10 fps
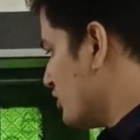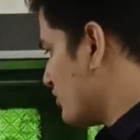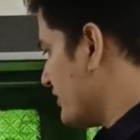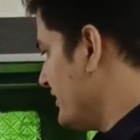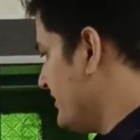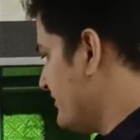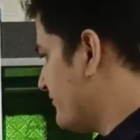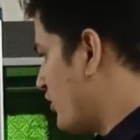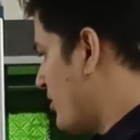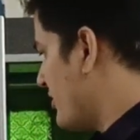So in this
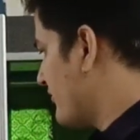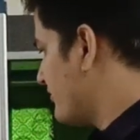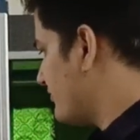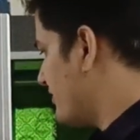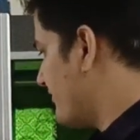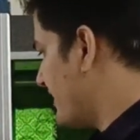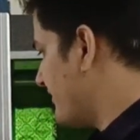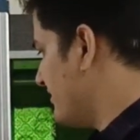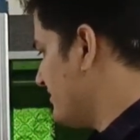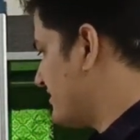form of the
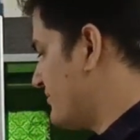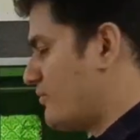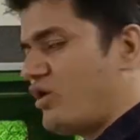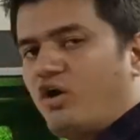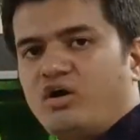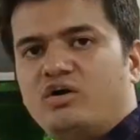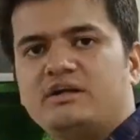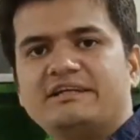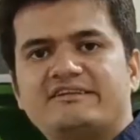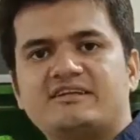federalism,
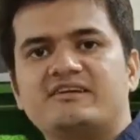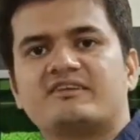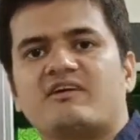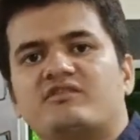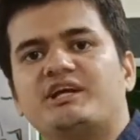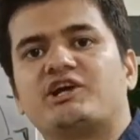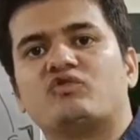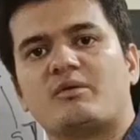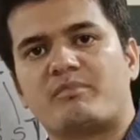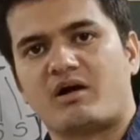all states have
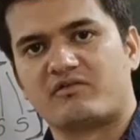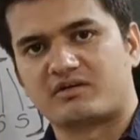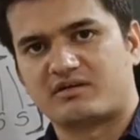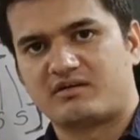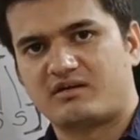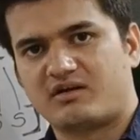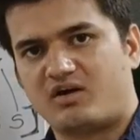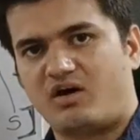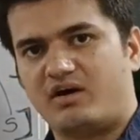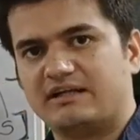equal power.
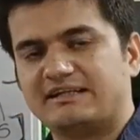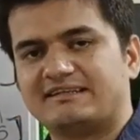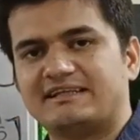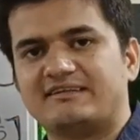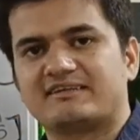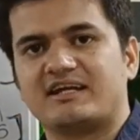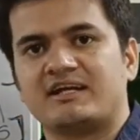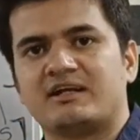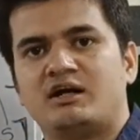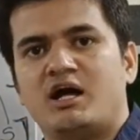All states
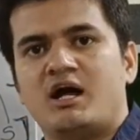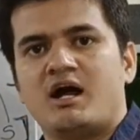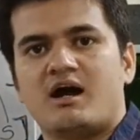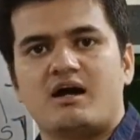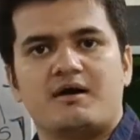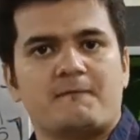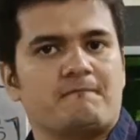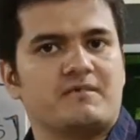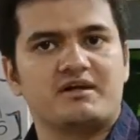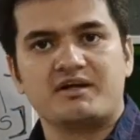can
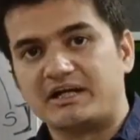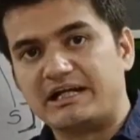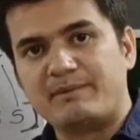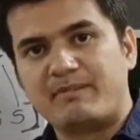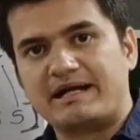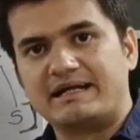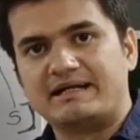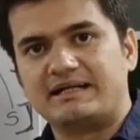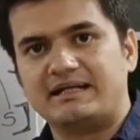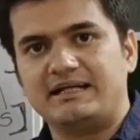run
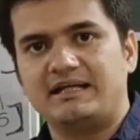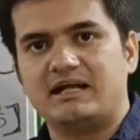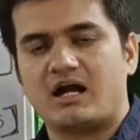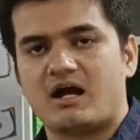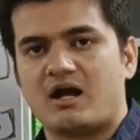independently